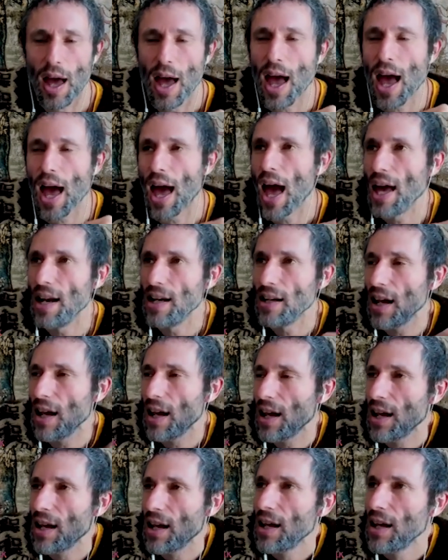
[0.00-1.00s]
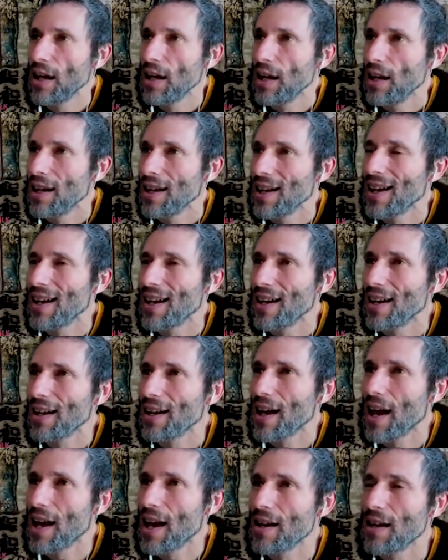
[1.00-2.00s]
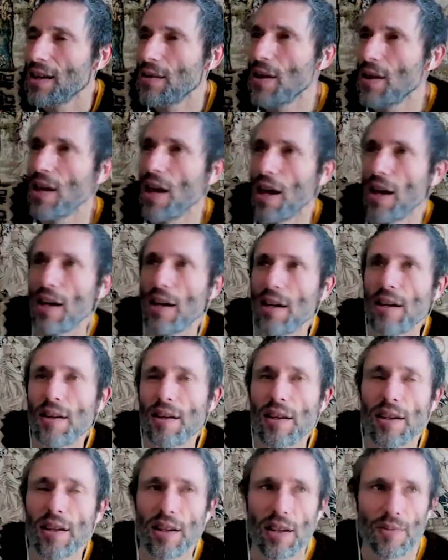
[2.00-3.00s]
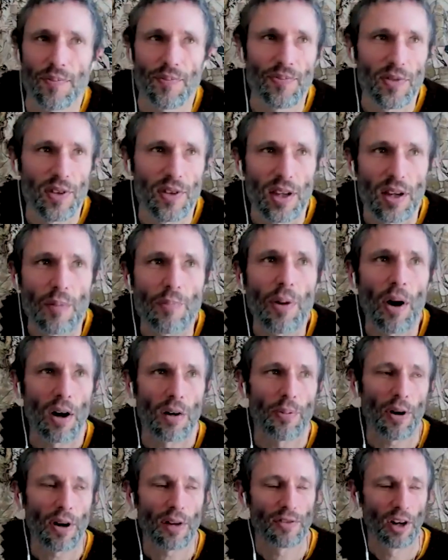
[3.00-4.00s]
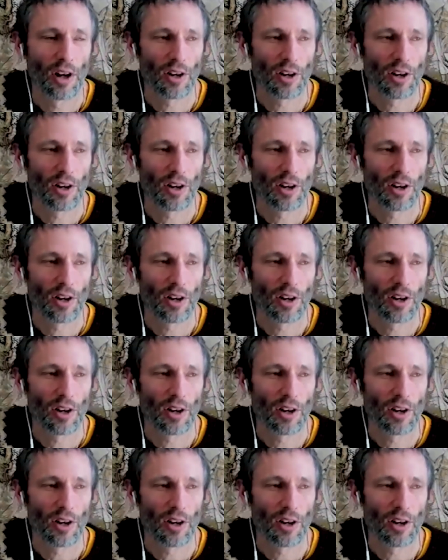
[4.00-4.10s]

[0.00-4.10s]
And yeah, part part of it